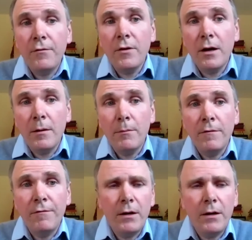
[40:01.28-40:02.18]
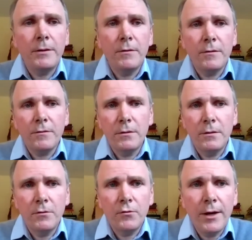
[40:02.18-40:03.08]
from foreigners,
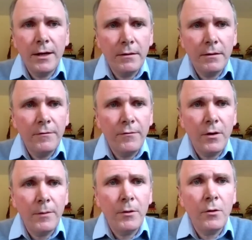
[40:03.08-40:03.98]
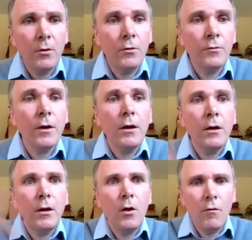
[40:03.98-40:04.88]
threat from those
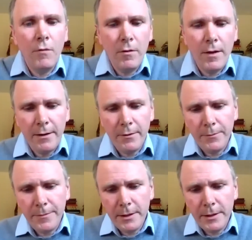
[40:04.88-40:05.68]
over there.